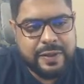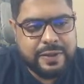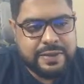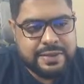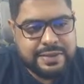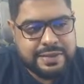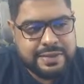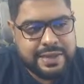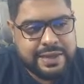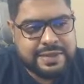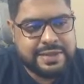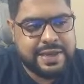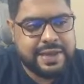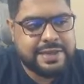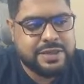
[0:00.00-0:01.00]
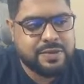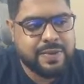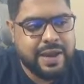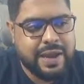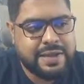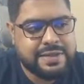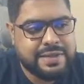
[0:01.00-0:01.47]
6s
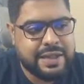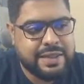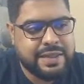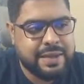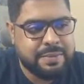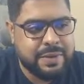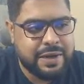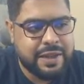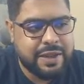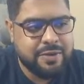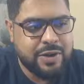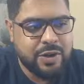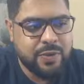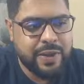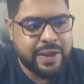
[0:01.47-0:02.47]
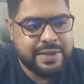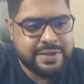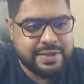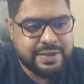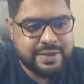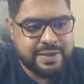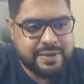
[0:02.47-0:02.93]
square is nothing but equal to a, sir.
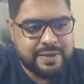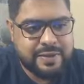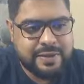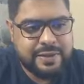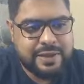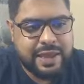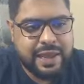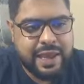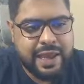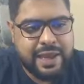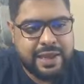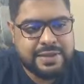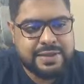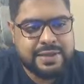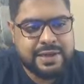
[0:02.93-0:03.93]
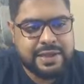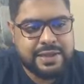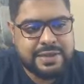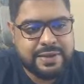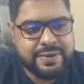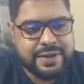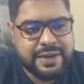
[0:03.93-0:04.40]
A is
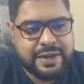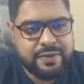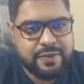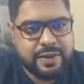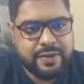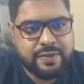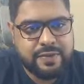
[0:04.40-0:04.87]
375.